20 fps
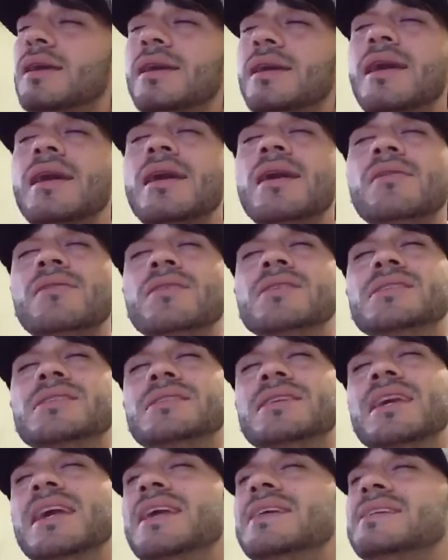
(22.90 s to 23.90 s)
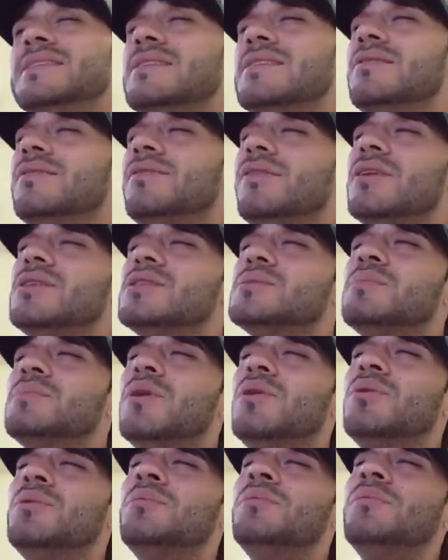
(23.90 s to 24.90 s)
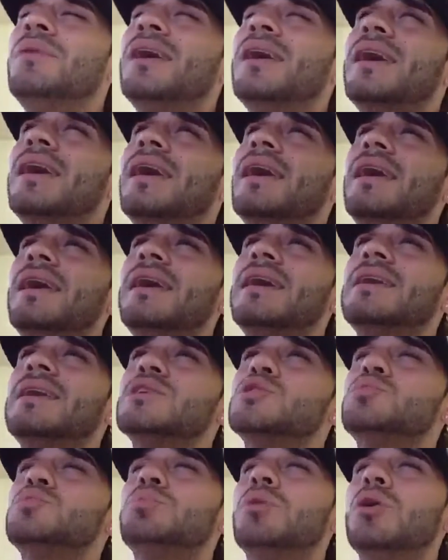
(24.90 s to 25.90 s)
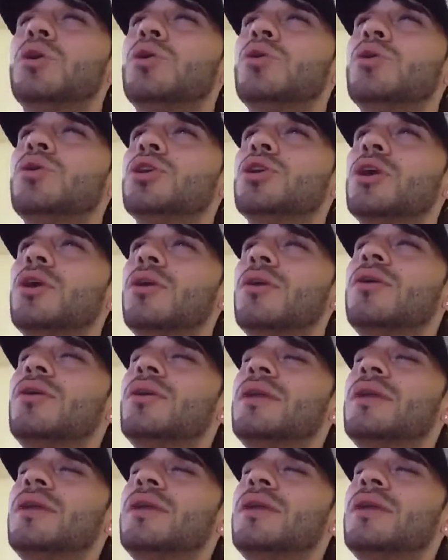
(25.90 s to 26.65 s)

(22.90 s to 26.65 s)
Ever since the first moment I spoke your